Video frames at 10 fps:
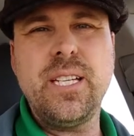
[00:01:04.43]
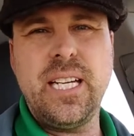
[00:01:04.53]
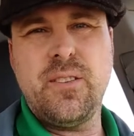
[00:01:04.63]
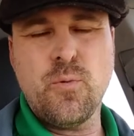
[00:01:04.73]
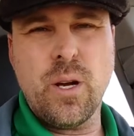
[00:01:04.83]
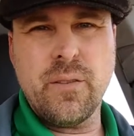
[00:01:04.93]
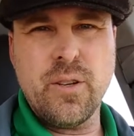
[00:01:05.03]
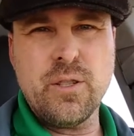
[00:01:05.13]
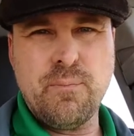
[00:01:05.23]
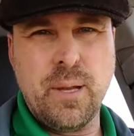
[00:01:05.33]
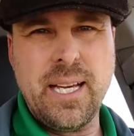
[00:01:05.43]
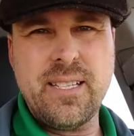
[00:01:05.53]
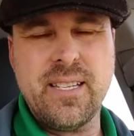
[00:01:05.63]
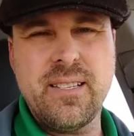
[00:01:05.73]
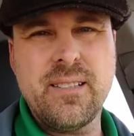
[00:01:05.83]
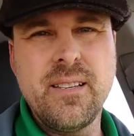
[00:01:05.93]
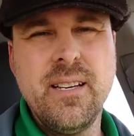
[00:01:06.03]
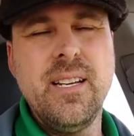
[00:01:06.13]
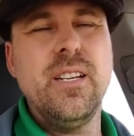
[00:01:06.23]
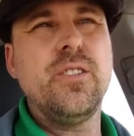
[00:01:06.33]
to either one of those places
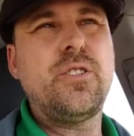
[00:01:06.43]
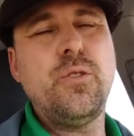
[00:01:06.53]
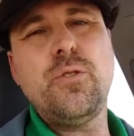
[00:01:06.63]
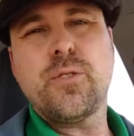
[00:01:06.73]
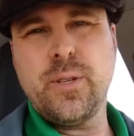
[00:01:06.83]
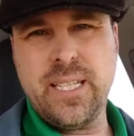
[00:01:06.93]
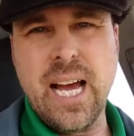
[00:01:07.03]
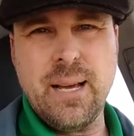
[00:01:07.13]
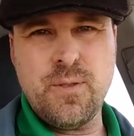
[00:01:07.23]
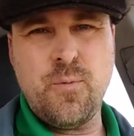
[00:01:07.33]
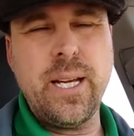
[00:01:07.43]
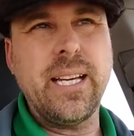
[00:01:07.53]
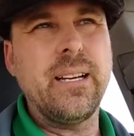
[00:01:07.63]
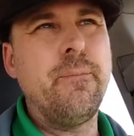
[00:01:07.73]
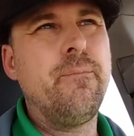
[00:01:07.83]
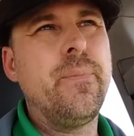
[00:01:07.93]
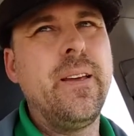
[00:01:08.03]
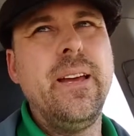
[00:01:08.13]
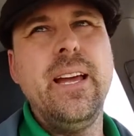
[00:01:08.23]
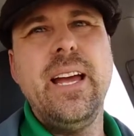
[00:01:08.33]
two to three times a week.
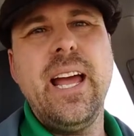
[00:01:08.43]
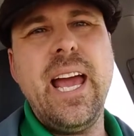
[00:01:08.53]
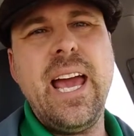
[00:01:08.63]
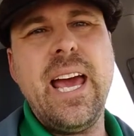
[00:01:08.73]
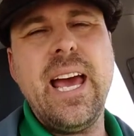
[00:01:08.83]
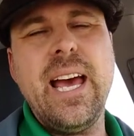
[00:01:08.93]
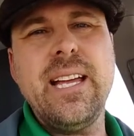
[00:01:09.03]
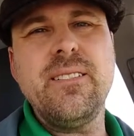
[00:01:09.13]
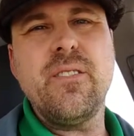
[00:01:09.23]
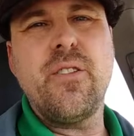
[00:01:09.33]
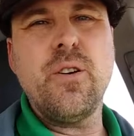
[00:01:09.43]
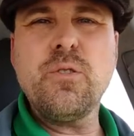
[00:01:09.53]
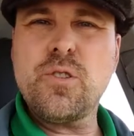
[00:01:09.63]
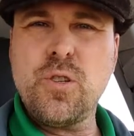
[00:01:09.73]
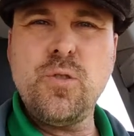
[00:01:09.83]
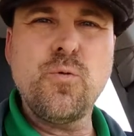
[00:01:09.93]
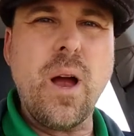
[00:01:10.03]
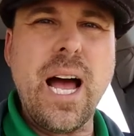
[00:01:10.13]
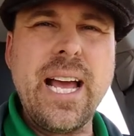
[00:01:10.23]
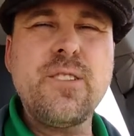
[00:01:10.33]
And those two
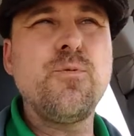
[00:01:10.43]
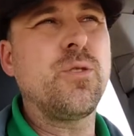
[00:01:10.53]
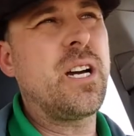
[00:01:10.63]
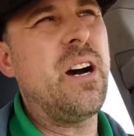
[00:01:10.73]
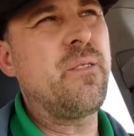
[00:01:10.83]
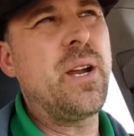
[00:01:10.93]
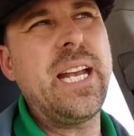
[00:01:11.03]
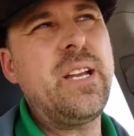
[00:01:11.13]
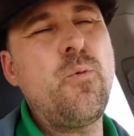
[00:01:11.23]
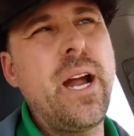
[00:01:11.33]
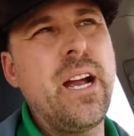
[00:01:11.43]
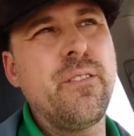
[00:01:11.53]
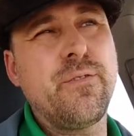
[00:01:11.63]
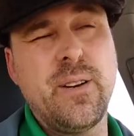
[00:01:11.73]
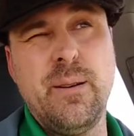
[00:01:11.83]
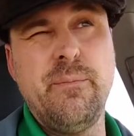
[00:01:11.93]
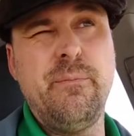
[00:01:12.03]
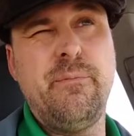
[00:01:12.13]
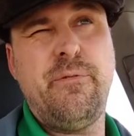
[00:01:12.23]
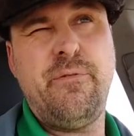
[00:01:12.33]
rides will cover anywhere
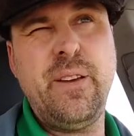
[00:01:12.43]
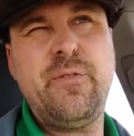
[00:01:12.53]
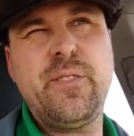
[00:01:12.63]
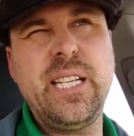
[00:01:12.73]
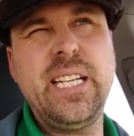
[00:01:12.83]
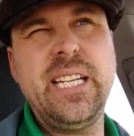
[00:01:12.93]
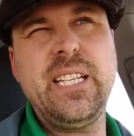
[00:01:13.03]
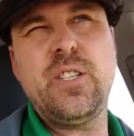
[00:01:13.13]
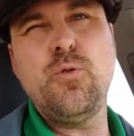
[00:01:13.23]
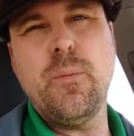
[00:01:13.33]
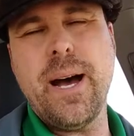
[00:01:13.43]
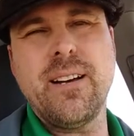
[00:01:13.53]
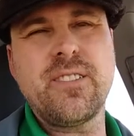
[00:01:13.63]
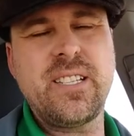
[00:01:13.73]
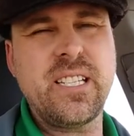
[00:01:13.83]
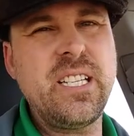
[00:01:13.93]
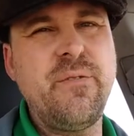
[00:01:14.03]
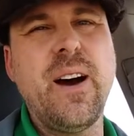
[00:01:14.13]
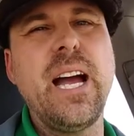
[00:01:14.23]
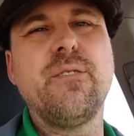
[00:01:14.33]
from fifty to about
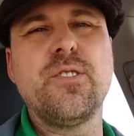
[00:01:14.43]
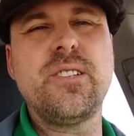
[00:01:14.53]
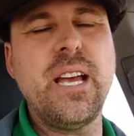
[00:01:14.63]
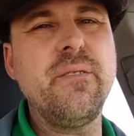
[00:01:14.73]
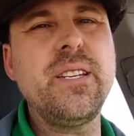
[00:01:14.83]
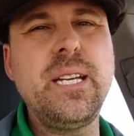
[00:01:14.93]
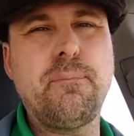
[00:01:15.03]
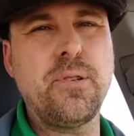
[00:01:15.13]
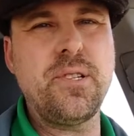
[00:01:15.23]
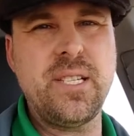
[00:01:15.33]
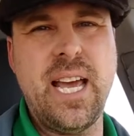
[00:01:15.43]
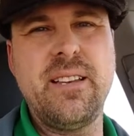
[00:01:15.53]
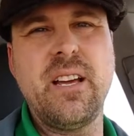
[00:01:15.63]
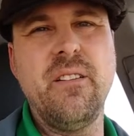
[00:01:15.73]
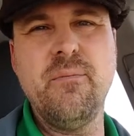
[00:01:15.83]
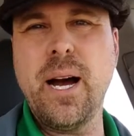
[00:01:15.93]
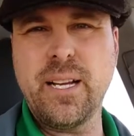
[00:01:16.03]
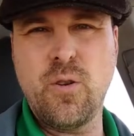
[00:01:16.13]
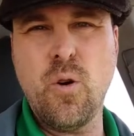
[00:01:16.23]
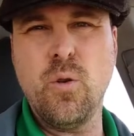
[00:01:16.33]
sixty-five or seventy percent of my
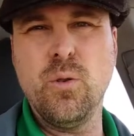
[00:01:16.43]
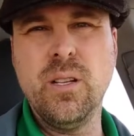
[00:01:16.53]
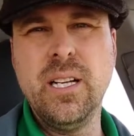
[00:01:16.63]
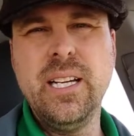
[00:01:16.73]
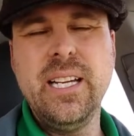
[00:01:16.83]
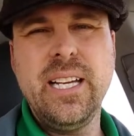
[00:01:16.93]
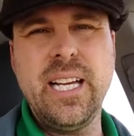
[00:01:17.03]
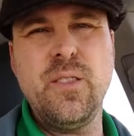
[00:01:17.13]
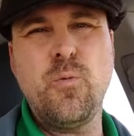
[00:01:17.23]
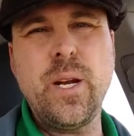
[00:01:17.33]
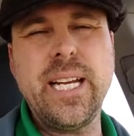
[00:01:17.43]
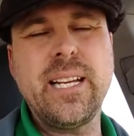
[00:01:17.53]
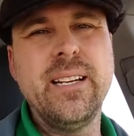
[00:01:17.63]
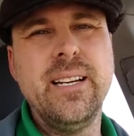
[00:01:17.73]
goal in the week.